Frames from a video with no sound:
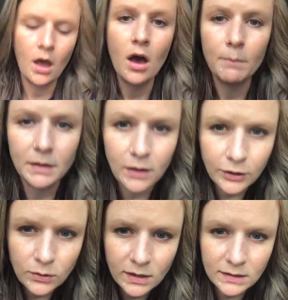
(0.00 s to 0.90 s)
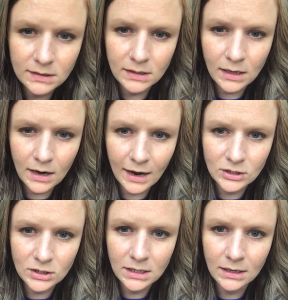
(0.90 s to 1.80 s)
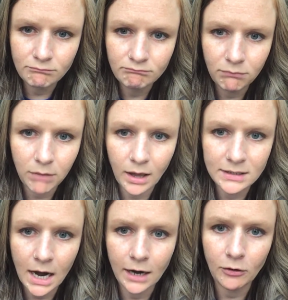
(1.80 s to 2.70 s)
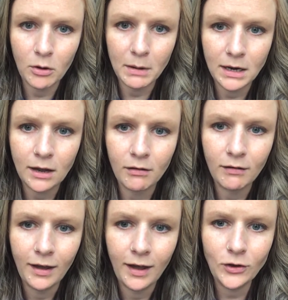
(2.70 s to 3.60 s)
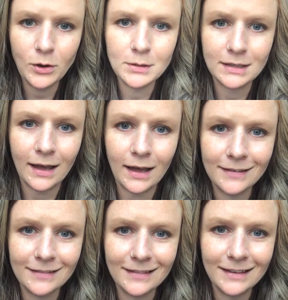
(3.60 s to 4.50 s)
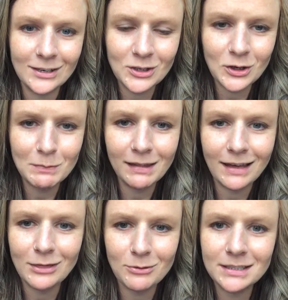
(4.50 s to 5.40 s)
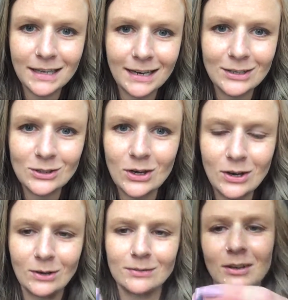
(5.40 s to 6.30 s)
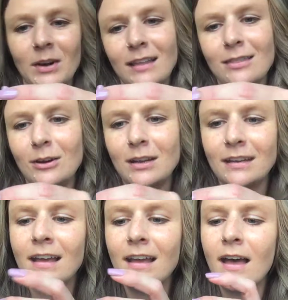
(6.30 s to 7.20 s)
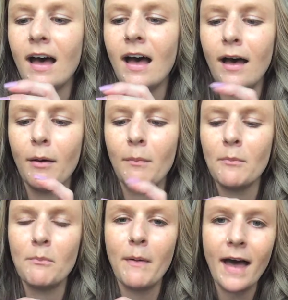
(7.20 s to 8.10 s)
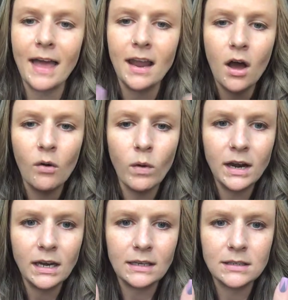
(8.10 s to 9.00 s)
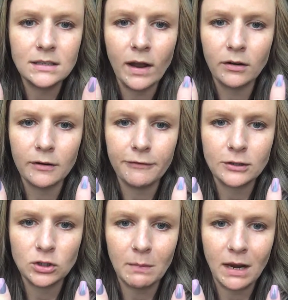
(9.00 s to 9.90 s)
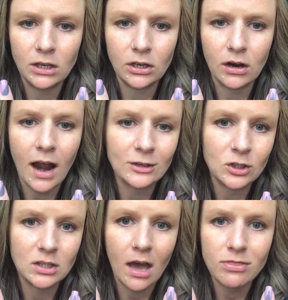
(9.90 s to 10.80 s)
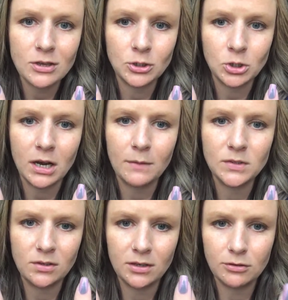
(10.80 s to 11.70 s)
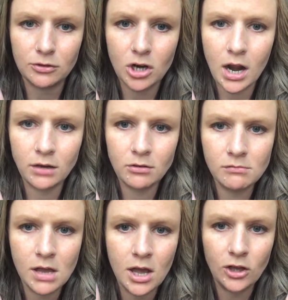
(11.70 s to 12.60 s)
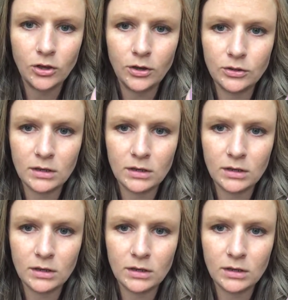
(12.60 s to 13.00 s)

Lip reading: But there you can see, I just did a diagonal on my nail. How cute is that? It took me like 3 seconds to do. Okay, 30. But what an easy way to refresh your manicure. I just cut the strips. You can do a triangle, you can do a